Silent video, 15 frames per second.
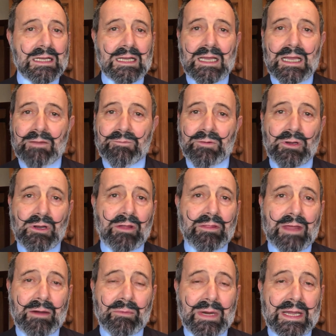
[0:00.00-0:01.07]
If you're not
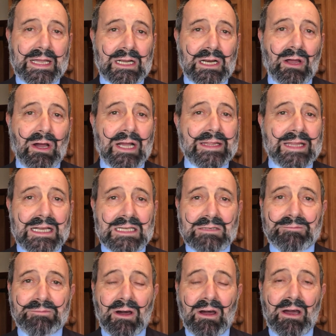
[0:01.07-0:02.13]
that way inclined, that's
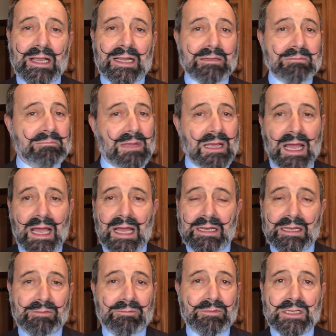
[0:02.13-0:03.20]
fine. And
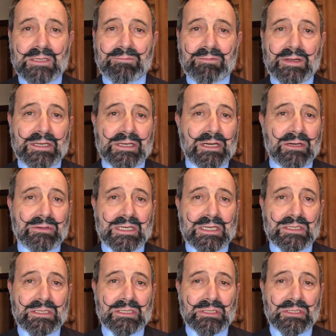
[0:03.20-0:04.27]
if this video
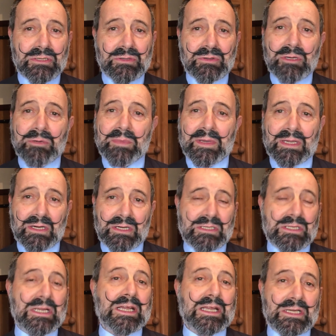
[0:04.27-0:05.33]
doesn't suit you because
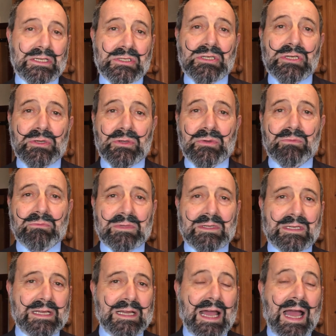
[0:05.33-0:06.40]
it is too
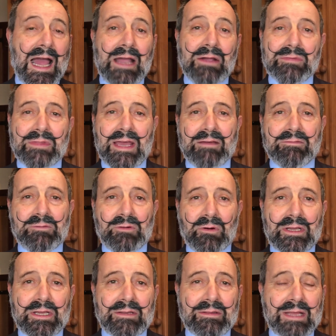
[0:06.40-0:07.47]
out there for
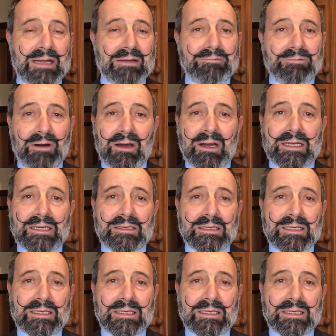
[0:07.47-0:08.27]
you, then fine.